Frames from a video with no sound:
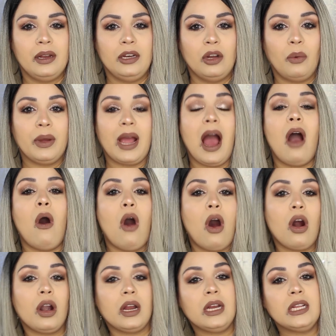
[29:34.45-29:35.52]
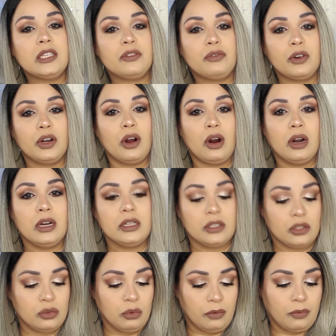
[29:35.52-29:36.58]
knowing how hard it is for an
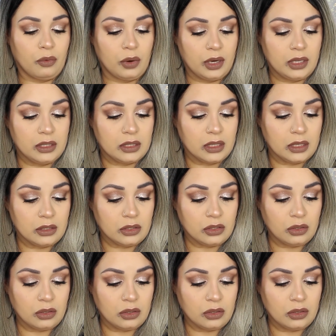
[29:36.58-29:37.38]
artist to afford these things.